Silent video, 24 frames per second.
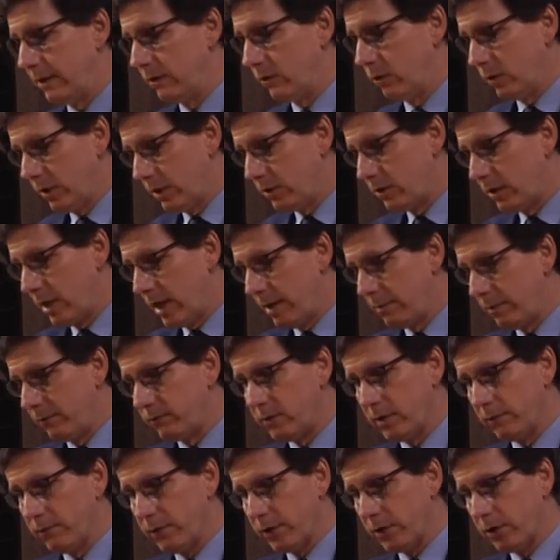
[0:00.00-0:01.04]
during a time
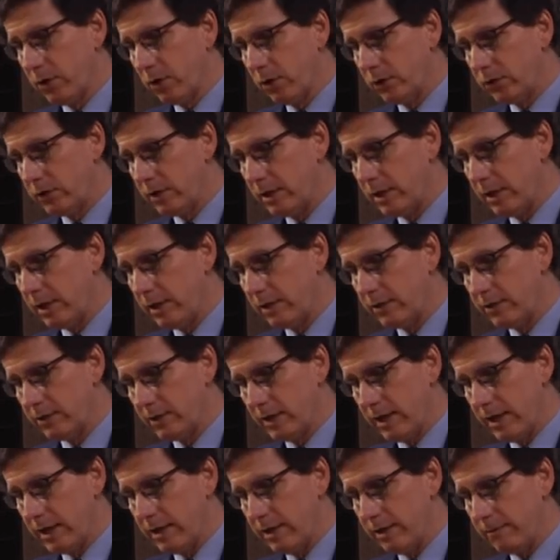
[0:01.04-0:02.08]
of difficulty, he
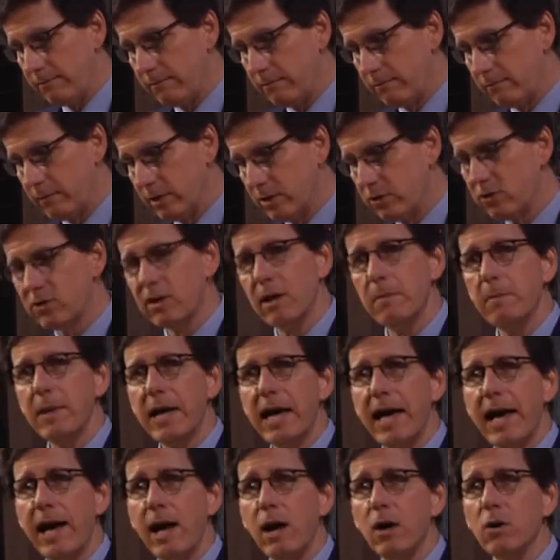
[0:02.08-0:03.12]
said, But
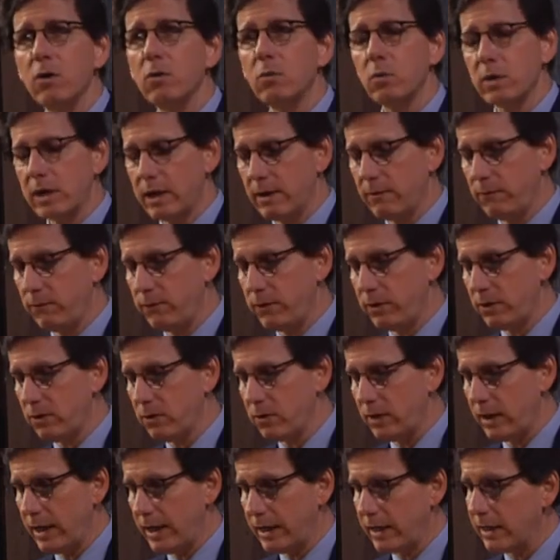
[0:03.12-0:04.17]
somehow, when I
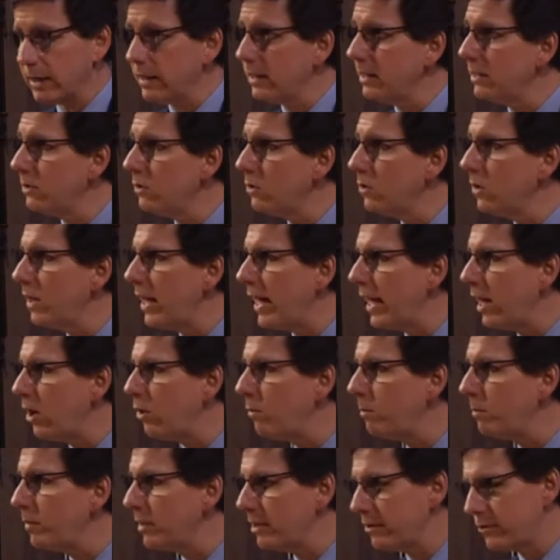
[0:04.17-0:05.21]
feel like a little
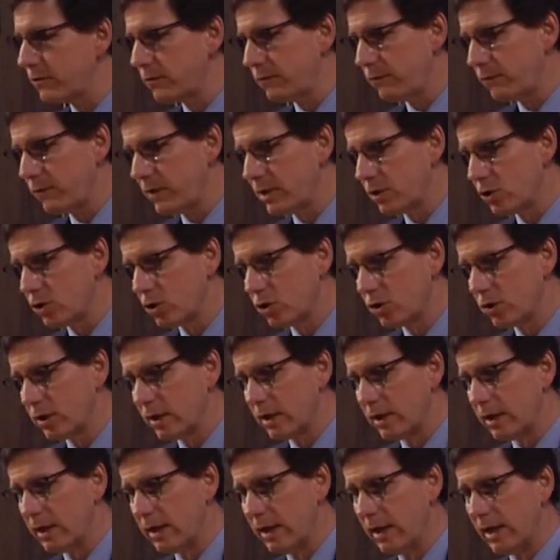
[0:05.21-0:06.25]
helpless fish
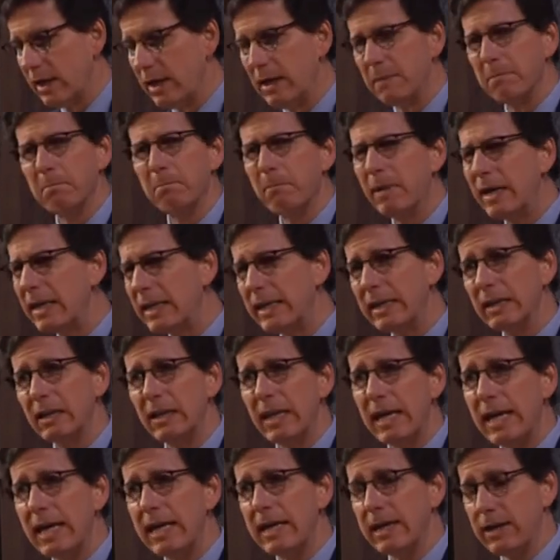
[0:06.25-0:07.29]
in a muddy
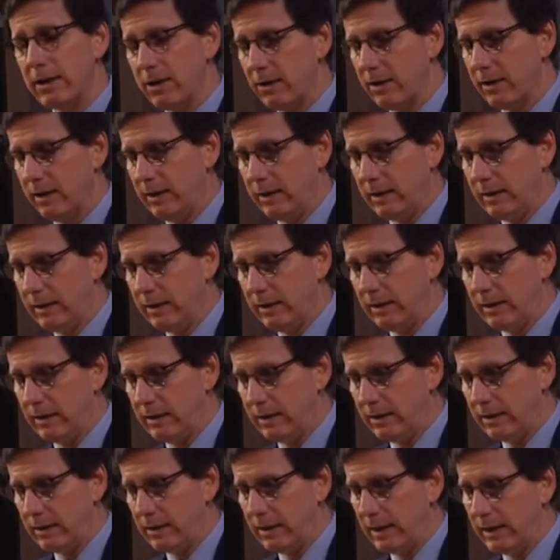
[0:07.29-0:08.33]
lake,
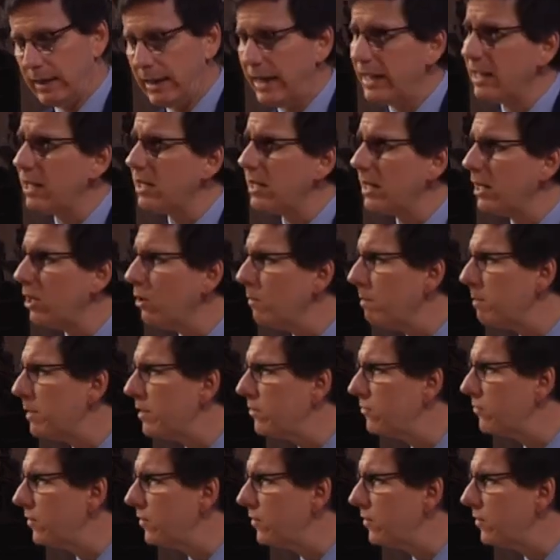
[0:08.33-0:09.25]
I cannot help but